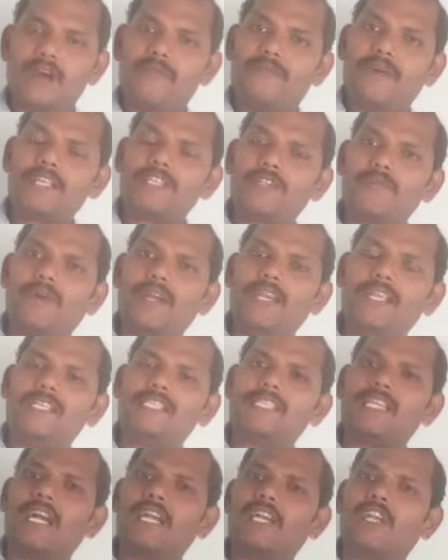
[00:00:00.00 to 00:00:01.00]
First one
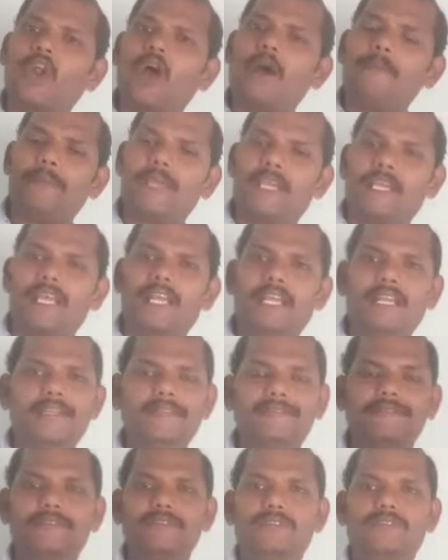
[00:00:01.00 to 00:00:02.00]
is the
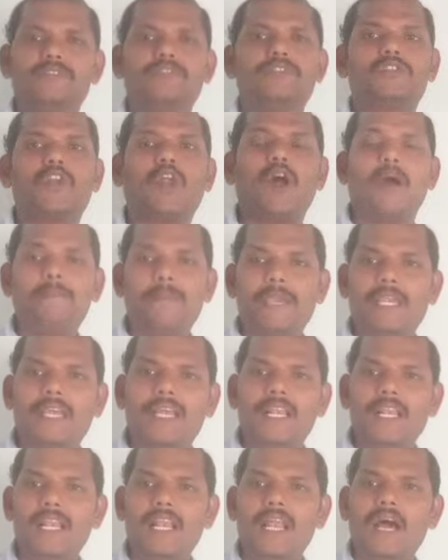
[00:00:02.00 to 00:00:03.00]

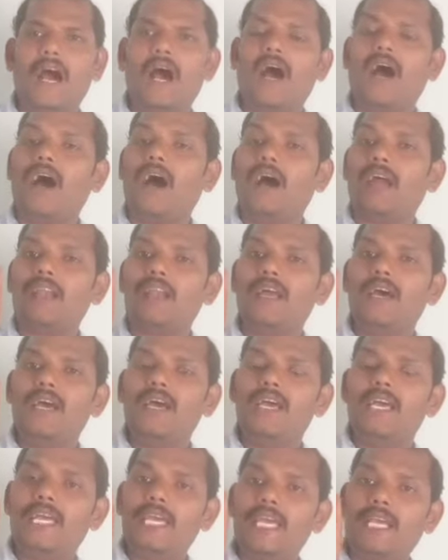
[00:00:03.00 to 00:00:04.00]
tropical or
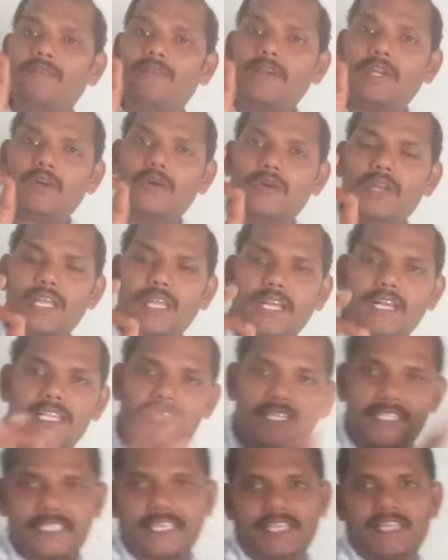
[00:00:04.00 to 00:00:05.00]
equatorial
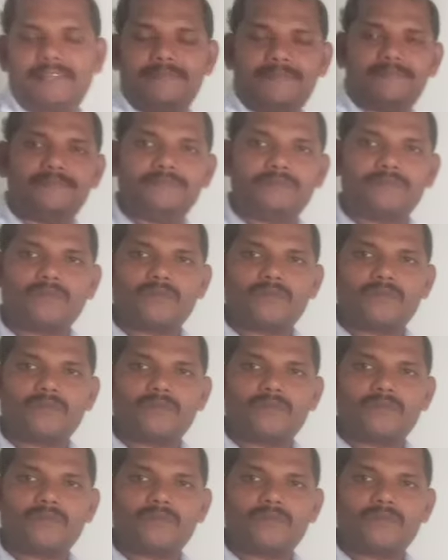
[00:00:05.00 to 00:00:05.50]
region.